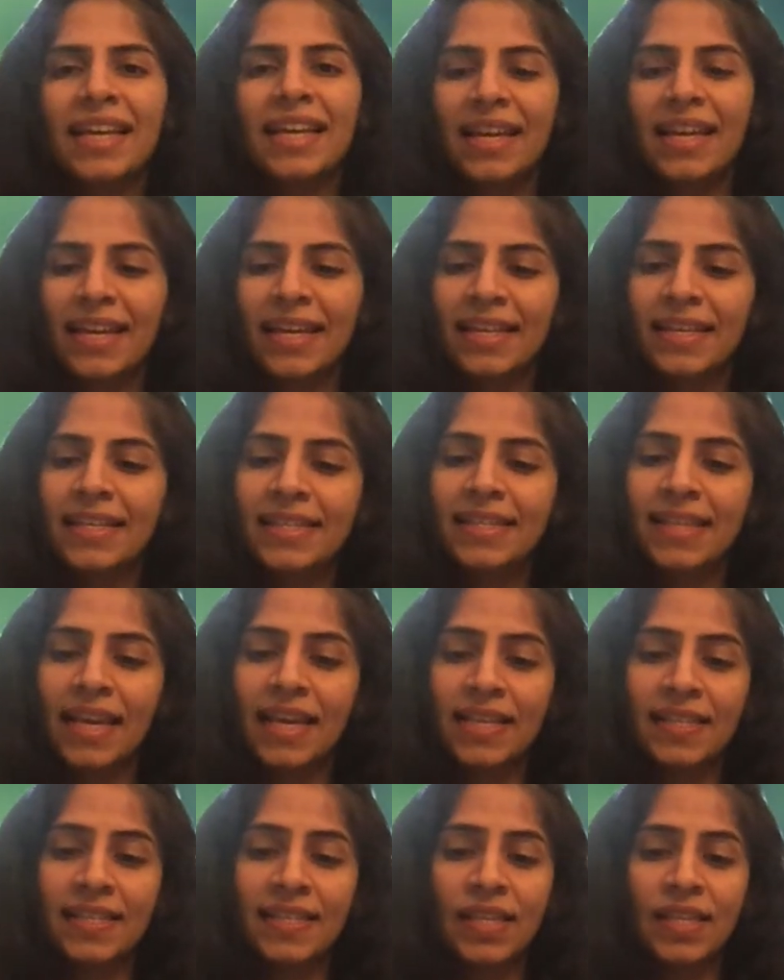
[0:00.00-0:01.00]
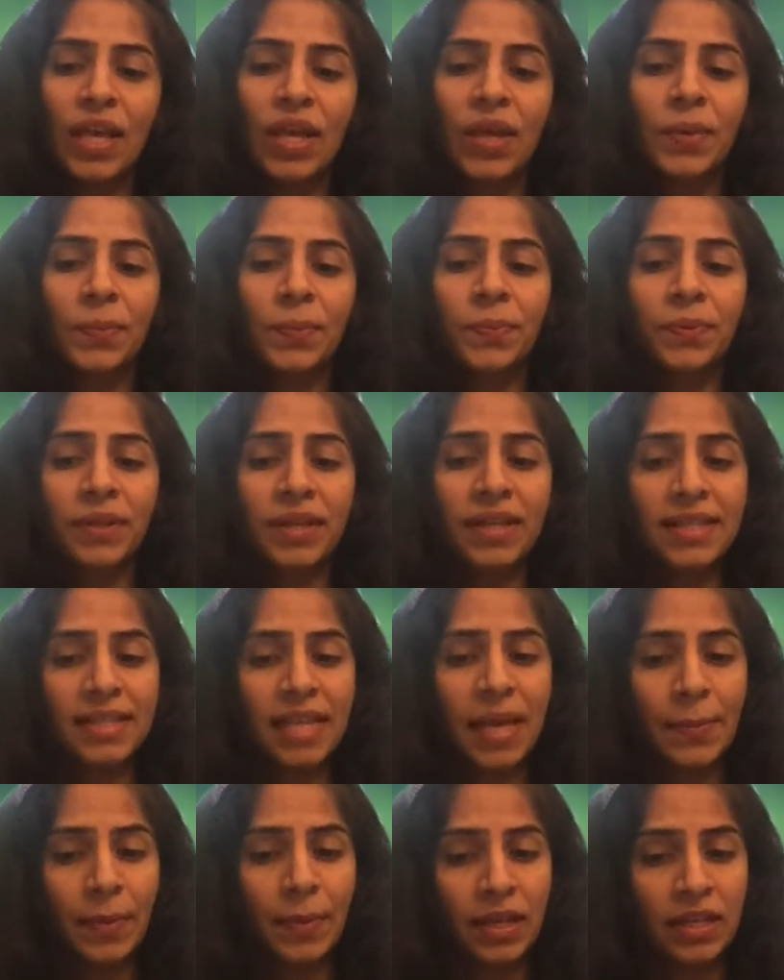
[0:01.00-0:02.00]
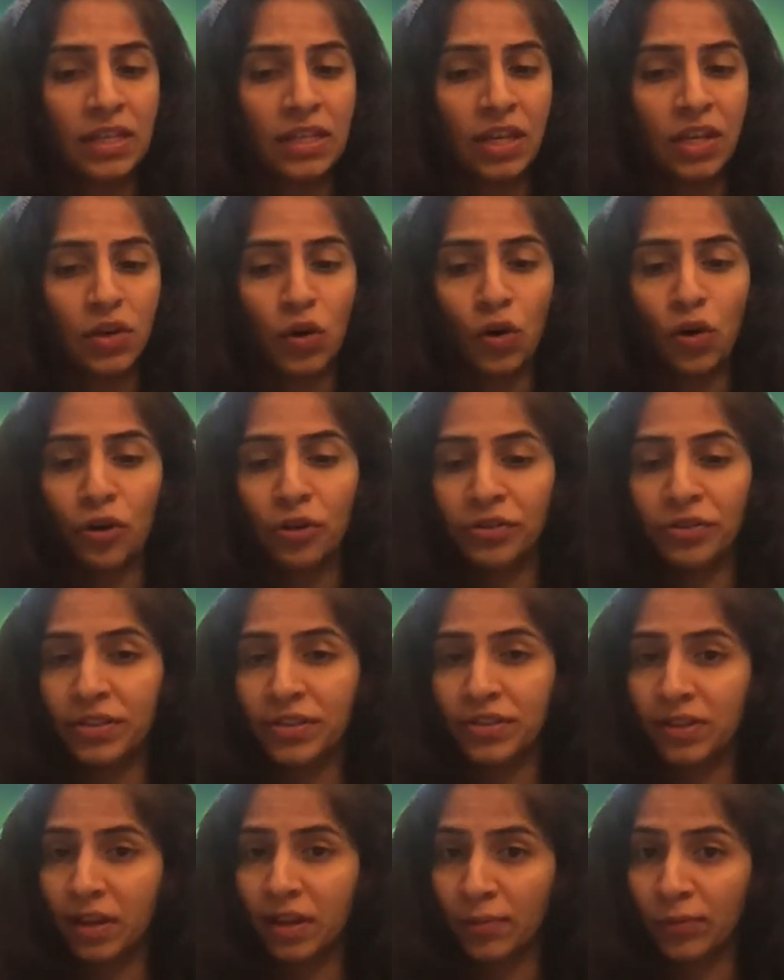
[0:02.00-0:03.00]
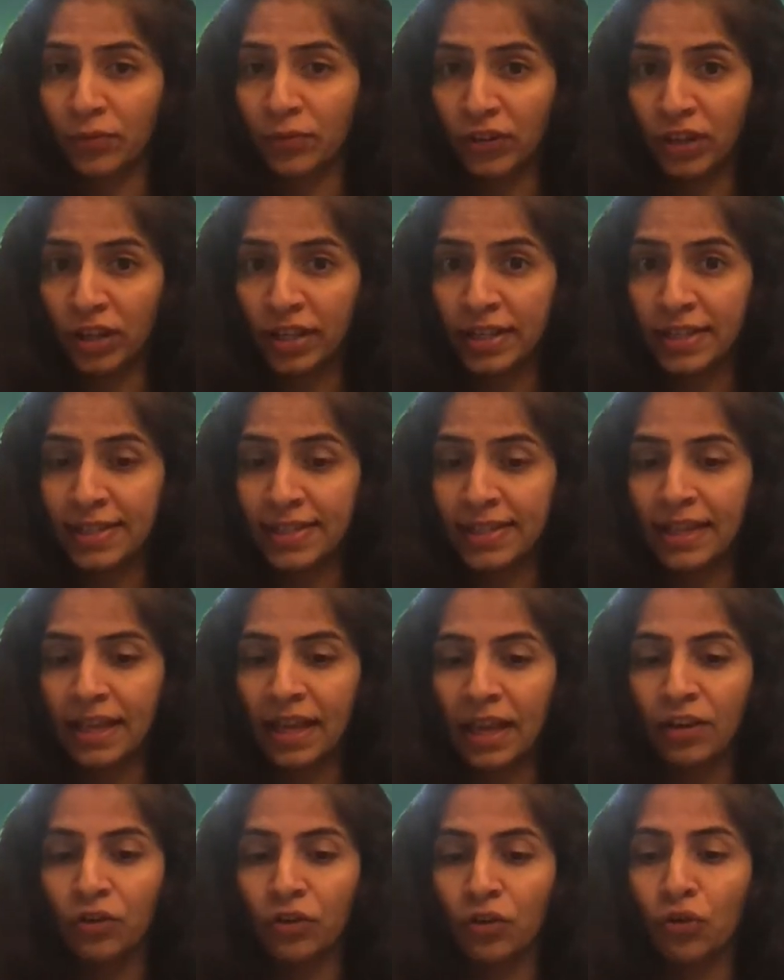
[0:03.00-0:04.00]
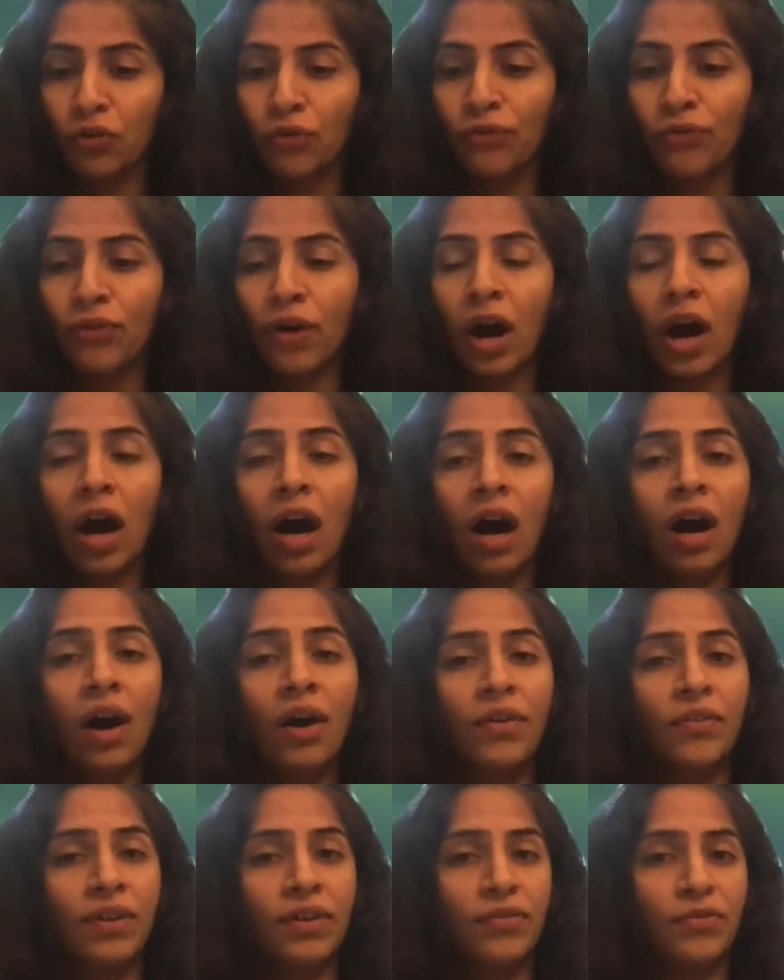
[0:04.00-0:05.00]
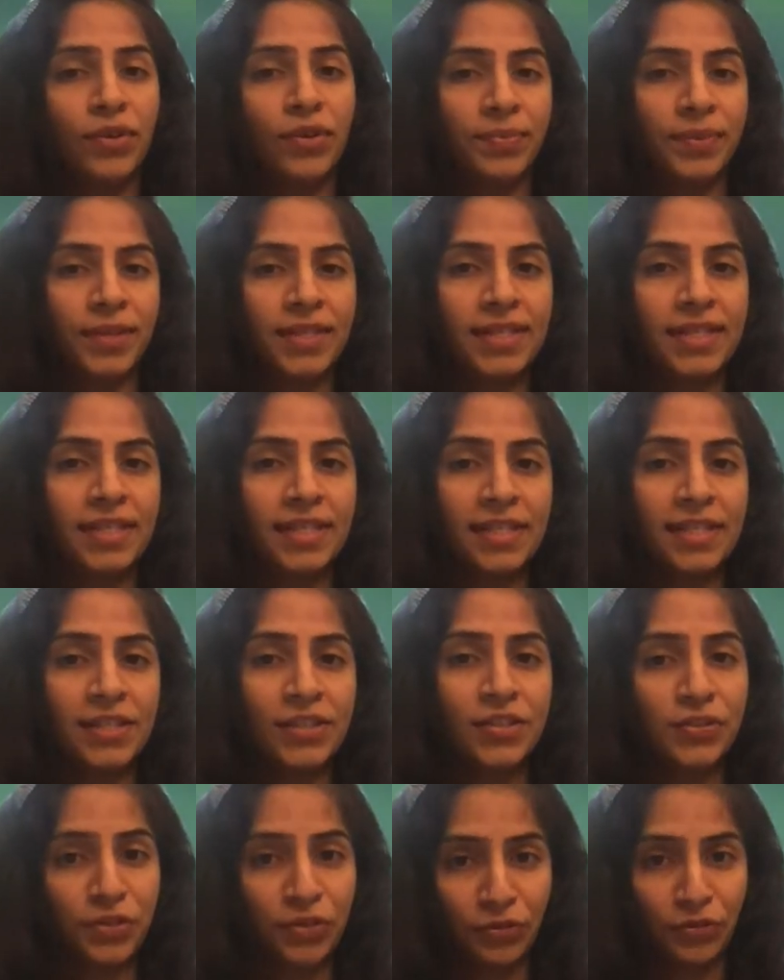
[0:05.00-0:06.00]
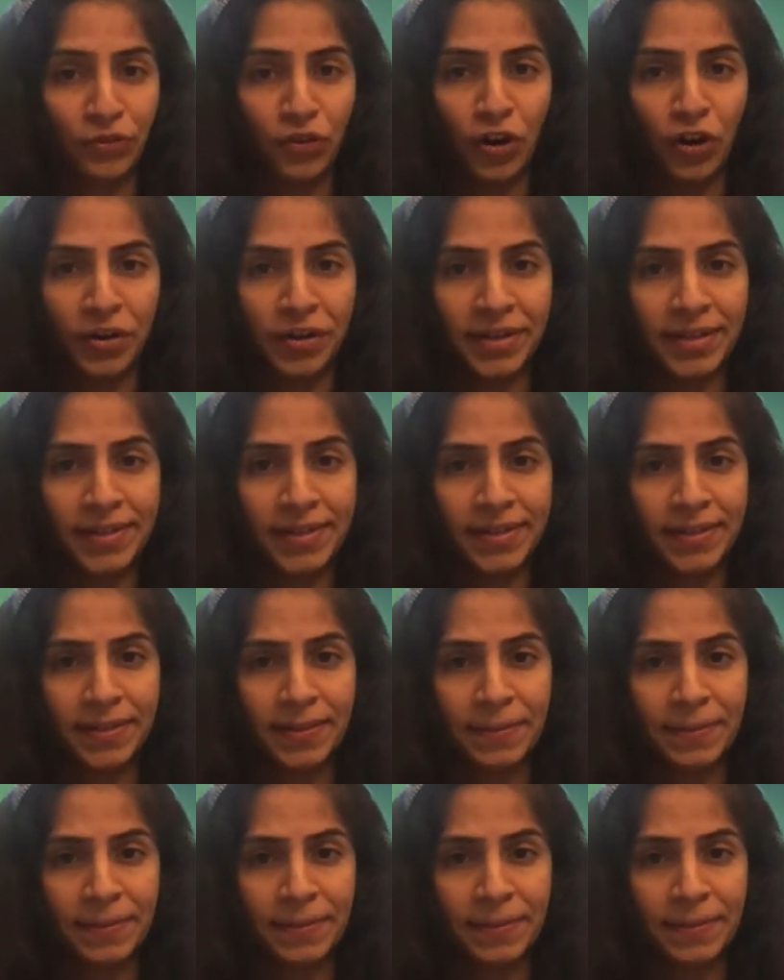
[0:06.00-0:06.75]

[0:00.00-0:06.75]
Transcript: He says, "Please abandon all these comforts and go far away from the city to the forest."